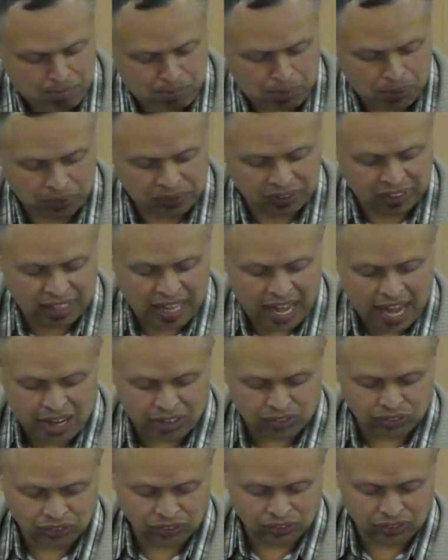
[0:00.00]
built an
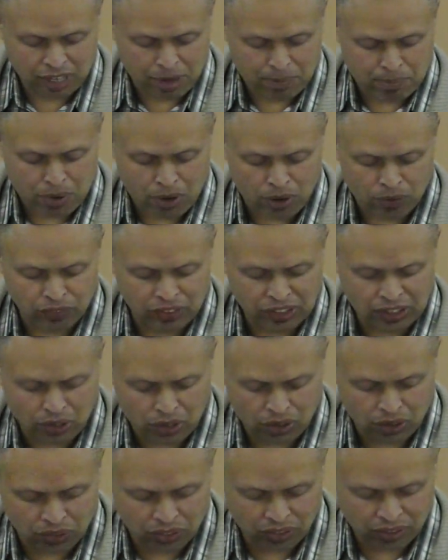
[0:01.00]
house upon the
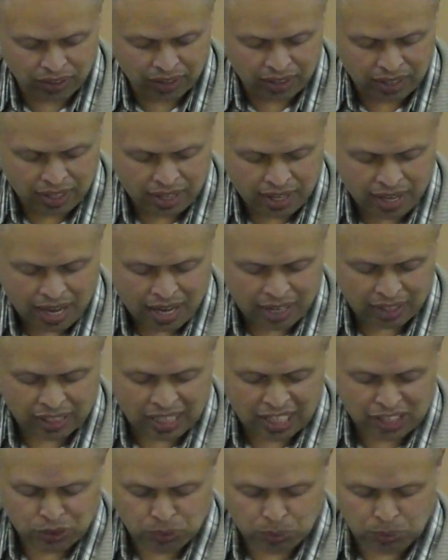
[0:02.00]
earth,
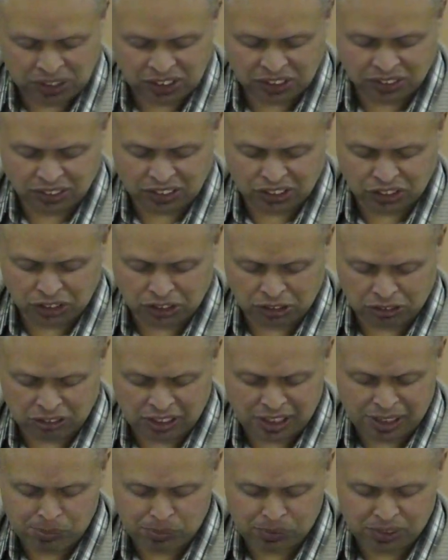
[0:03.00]
against which the
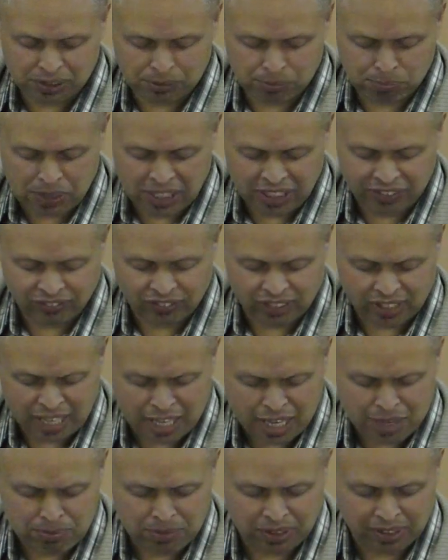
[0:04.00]
stream did beat
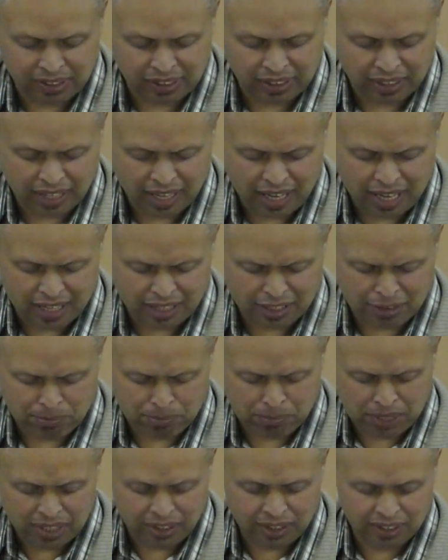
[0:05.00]
vehemently, and
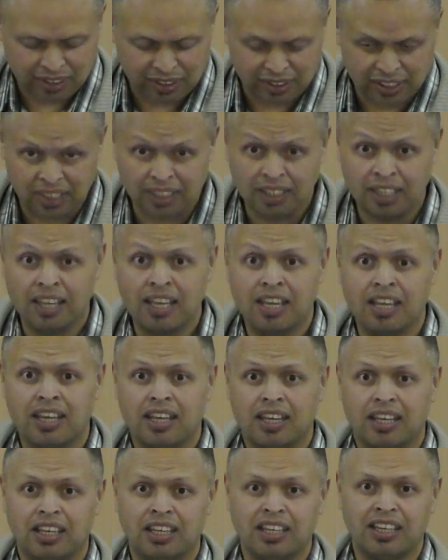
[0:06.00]
immediately
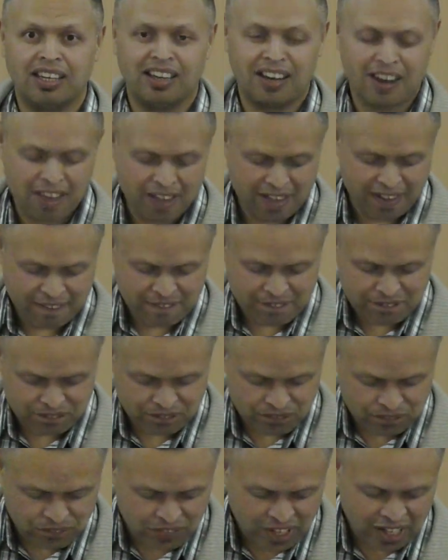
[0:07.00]
it
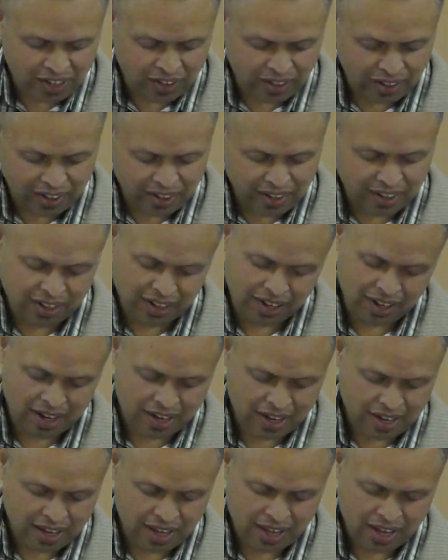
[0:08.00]
fell,
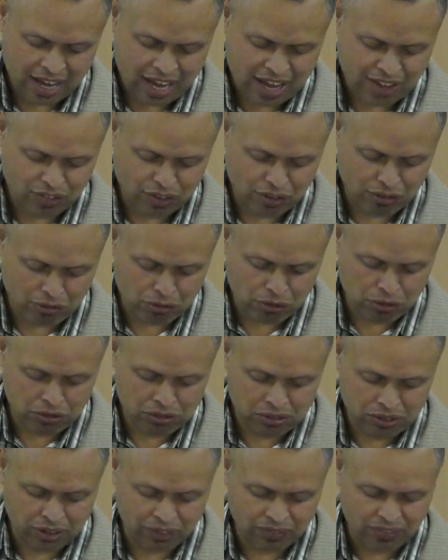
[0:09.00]
and the
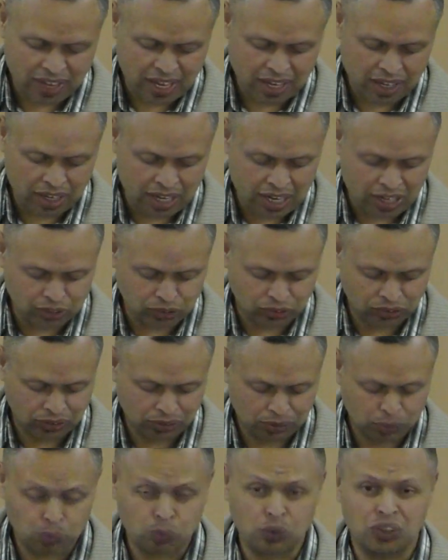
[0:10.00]
ruin of that
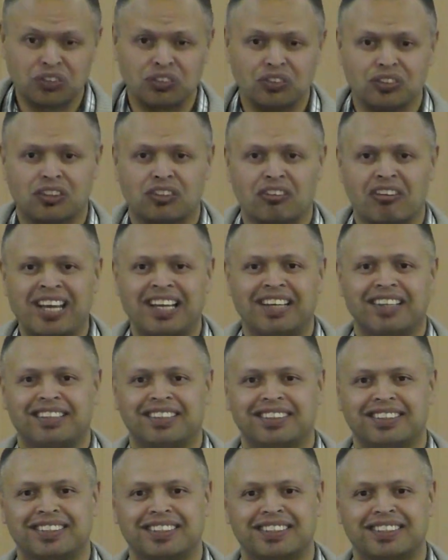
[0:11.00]
house was great.